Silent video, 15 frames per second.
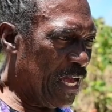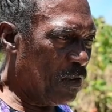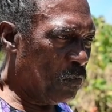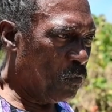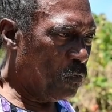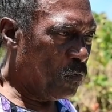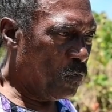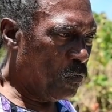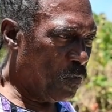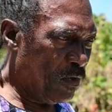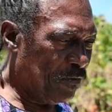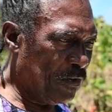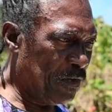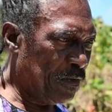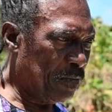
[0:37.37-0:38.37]
and
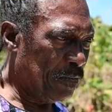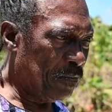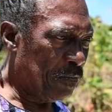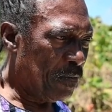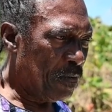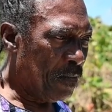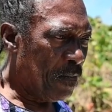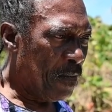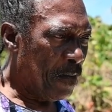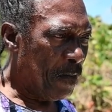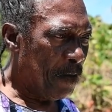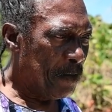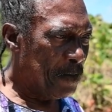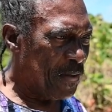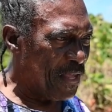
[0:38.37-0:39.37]
River
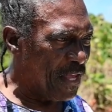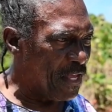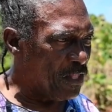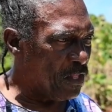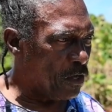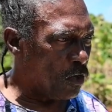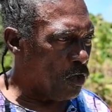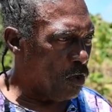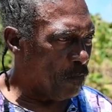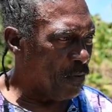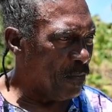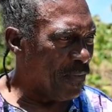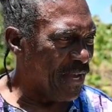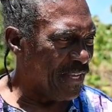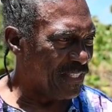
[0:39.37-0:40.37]
being
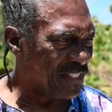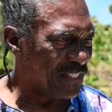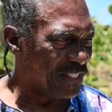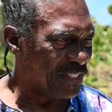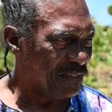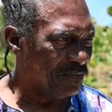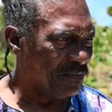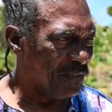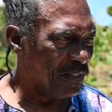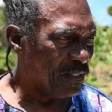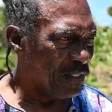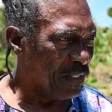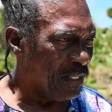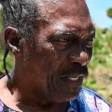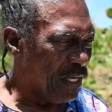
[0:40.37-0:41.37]
compromised.
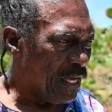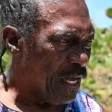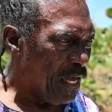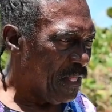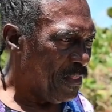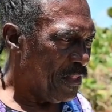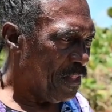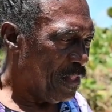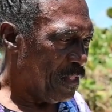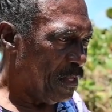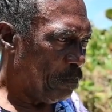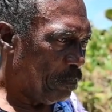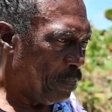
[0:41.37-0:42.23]
And the